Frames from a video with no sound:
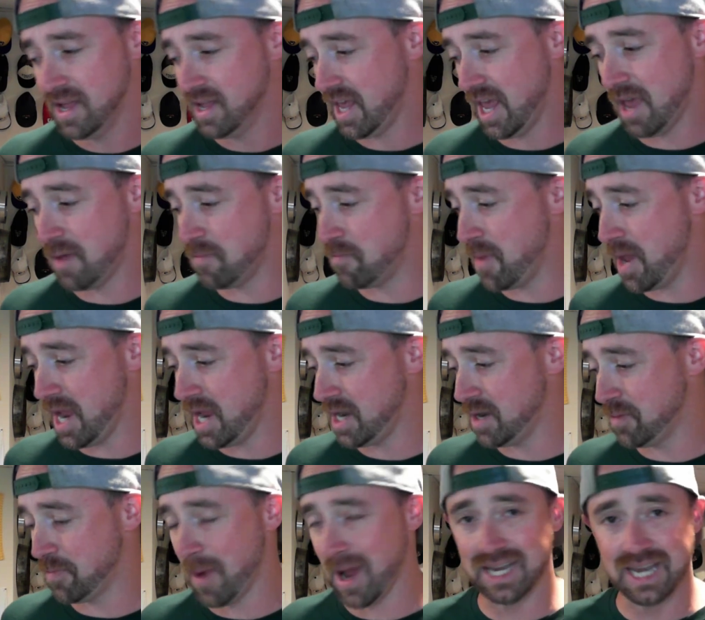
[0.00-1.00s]
it
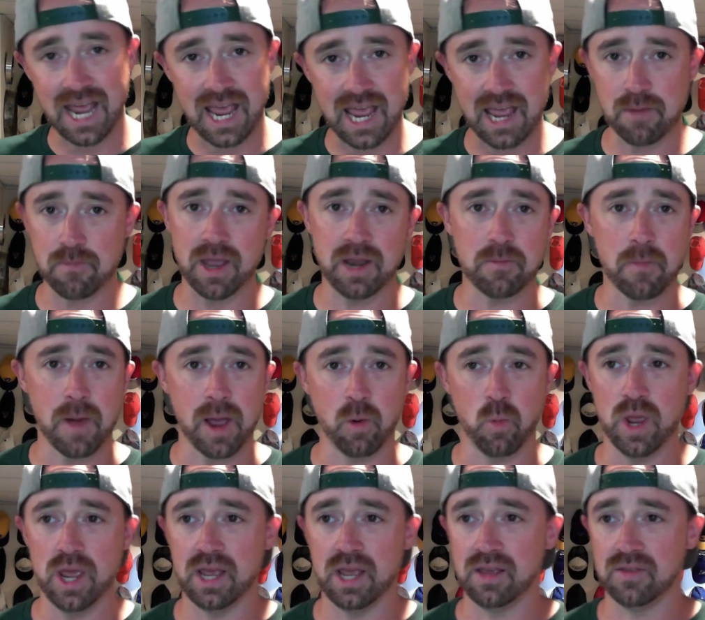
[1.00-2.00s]
made my day, it made my
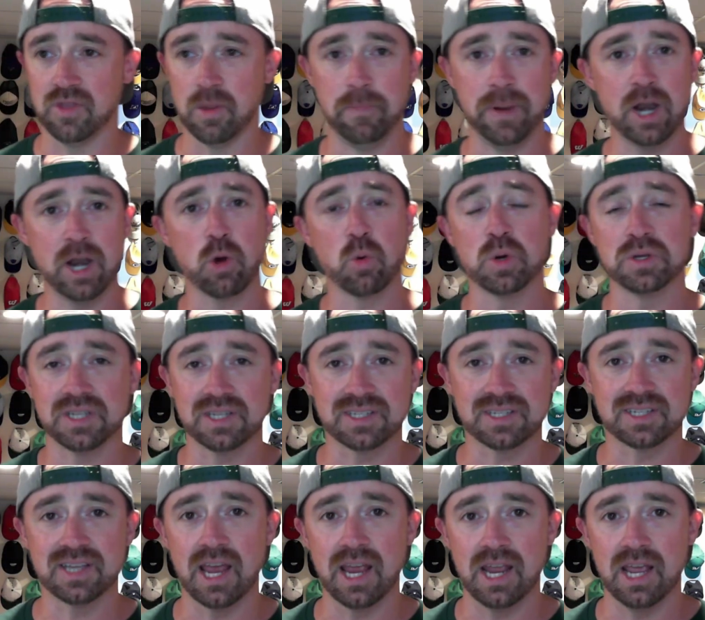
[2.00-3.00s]
week. The beer was
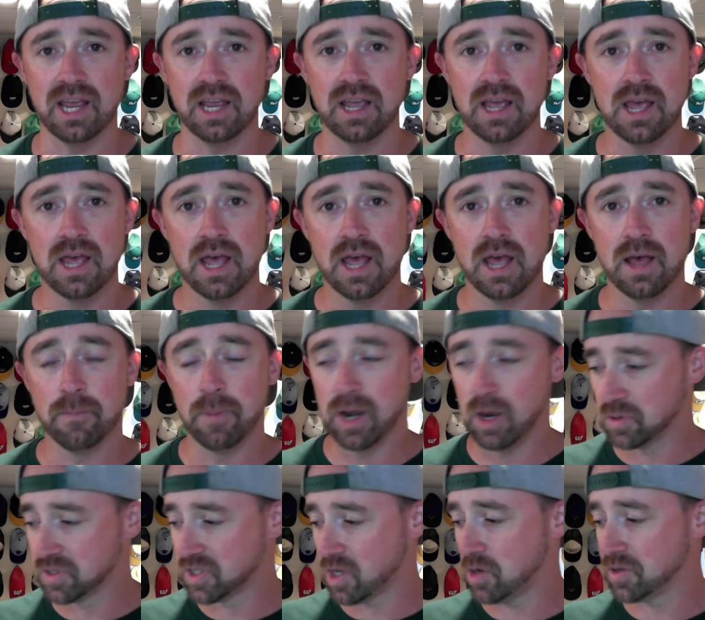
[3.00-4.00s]
exciting, but
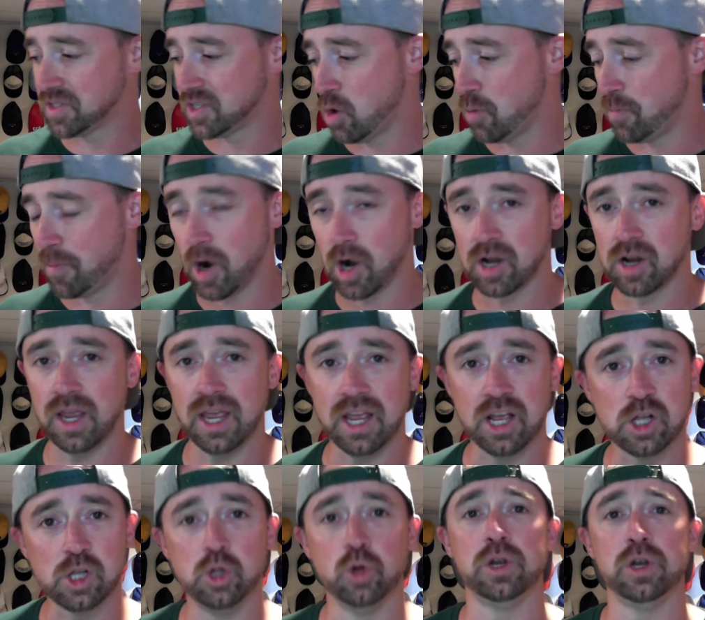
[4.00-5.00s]
it was also, Mark
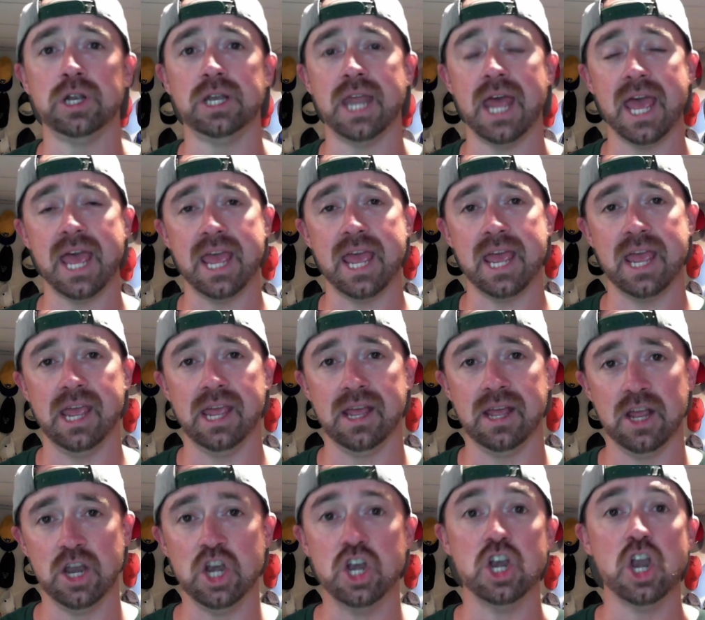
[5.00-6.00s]
included
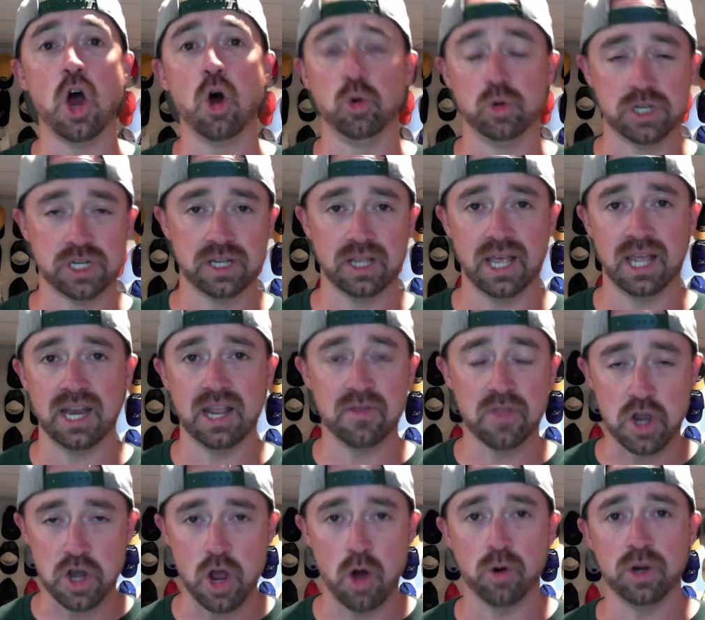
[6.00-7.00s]
a note, and in
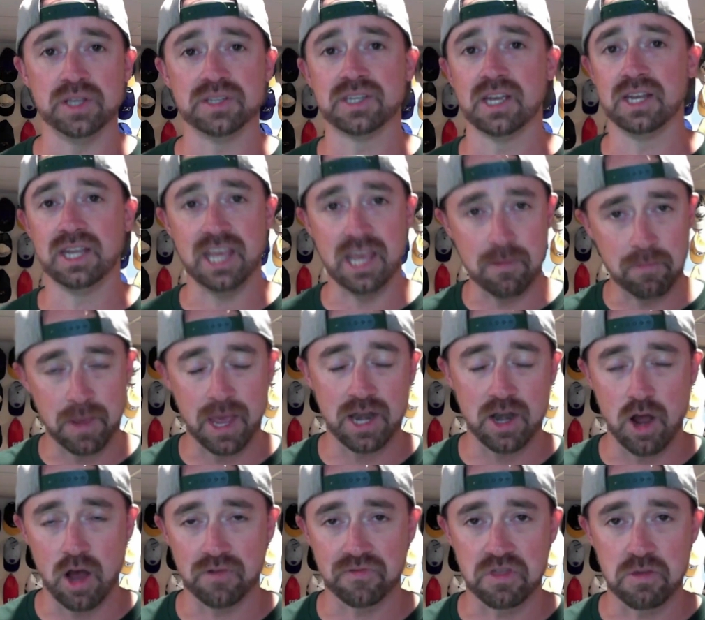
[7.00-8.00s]
the note he said, keep
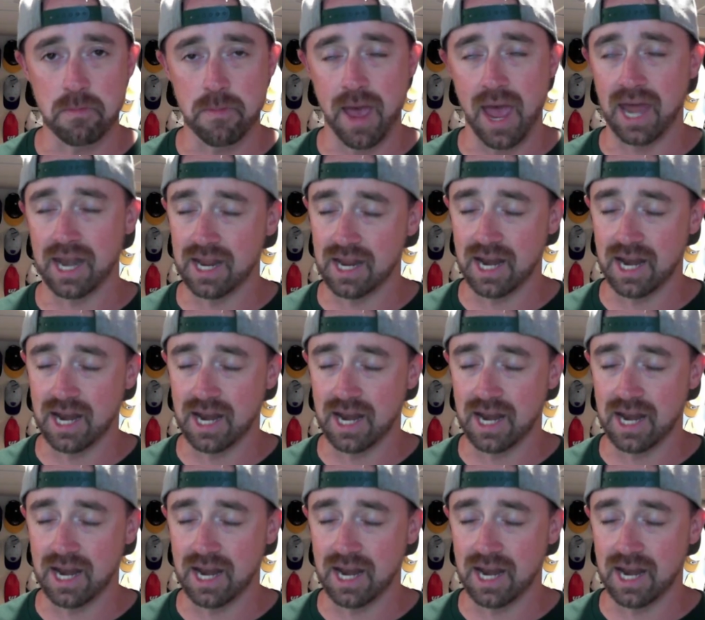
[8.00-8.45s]
getting off the mat.